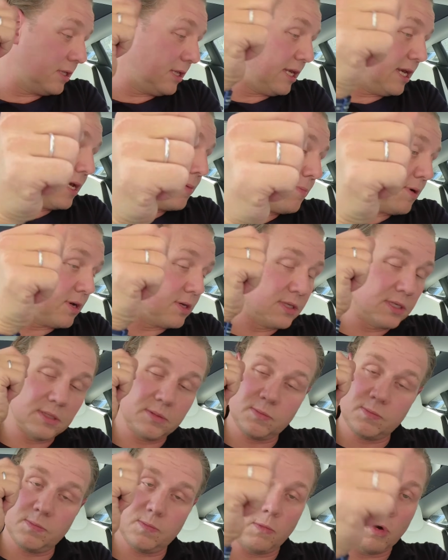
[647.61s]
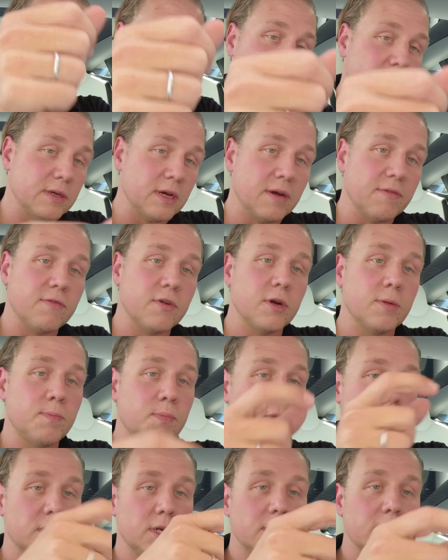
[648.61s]
DM us, whatsoever.
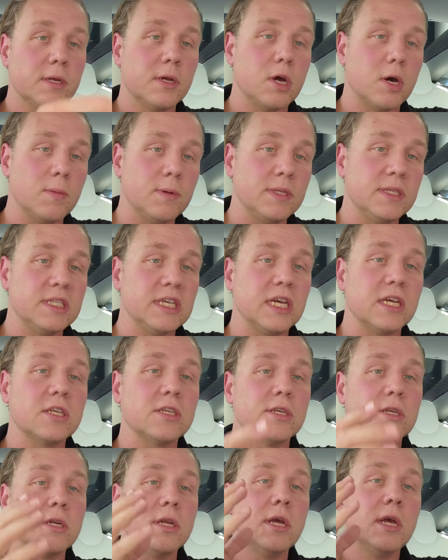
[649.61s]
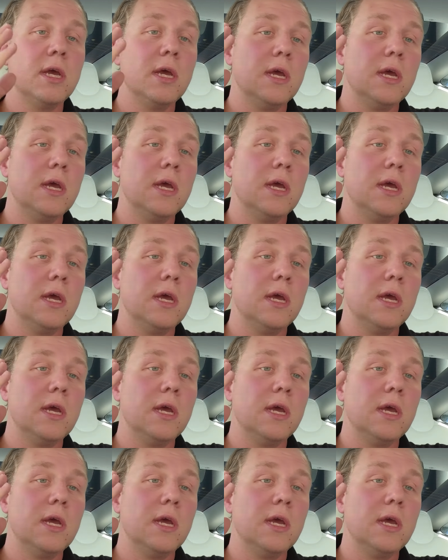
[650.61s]
Put it in the comment section.